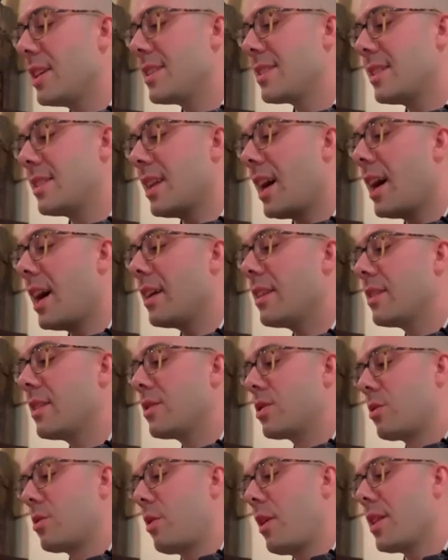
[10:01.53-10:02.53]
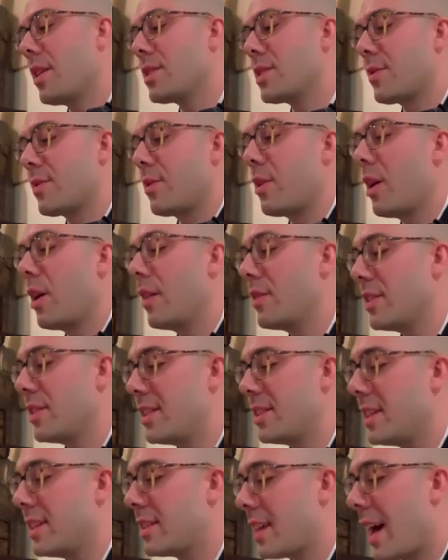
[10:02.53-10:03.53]
is not the transfer of a
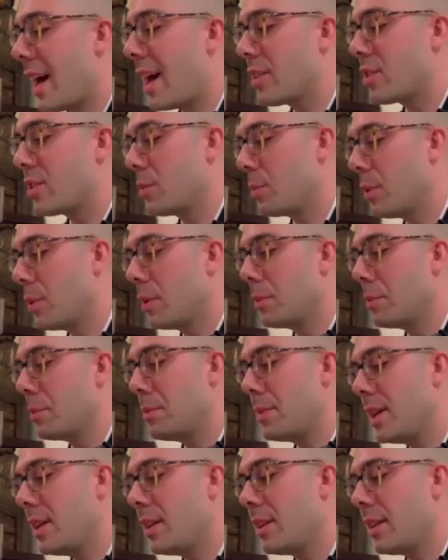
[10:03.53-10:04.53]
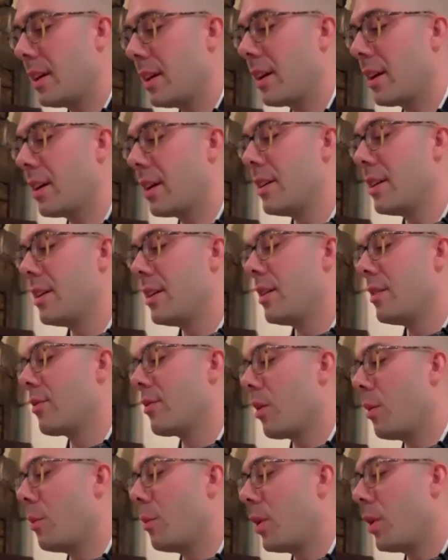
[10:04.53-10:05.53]
detachable meaning
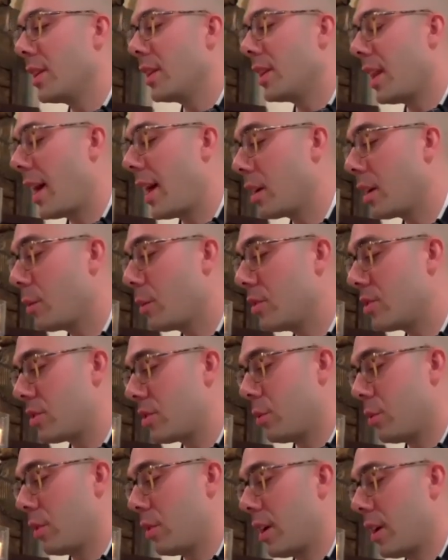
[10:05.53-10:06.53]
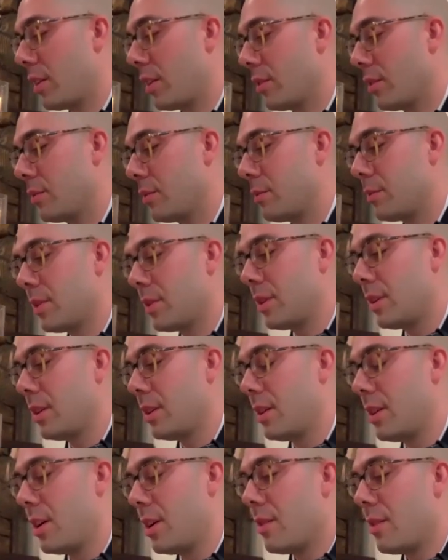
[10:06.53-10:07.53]
from one language to another,
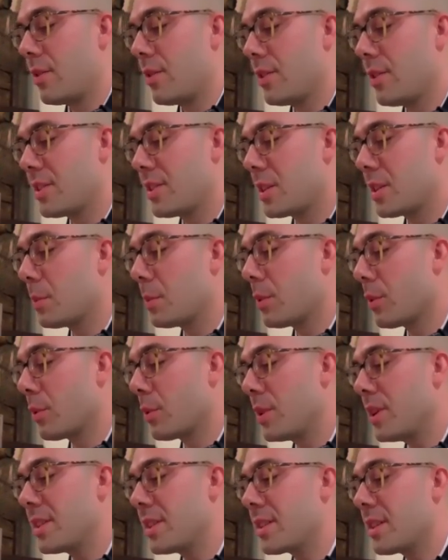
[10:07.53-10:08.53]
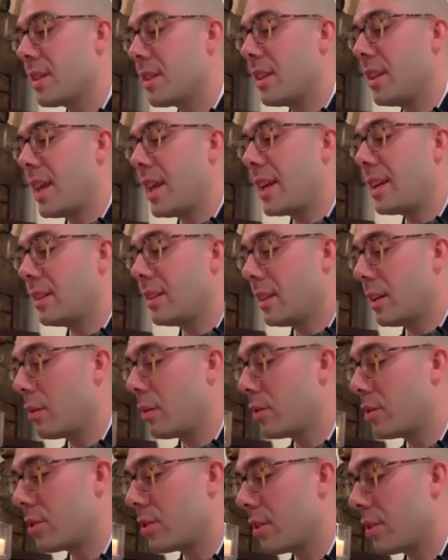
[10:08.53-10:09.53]
for the simple reason that in
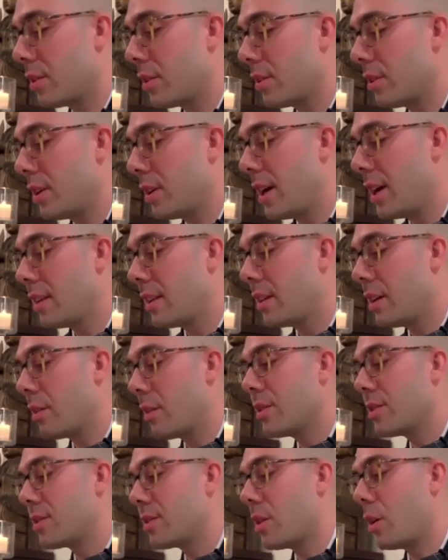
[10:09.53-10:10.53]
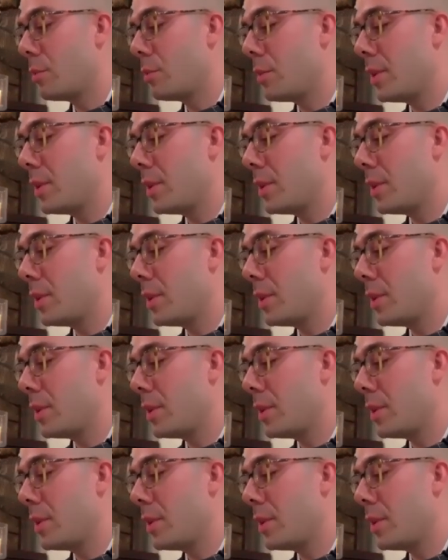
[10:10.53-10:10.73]
literature, there is no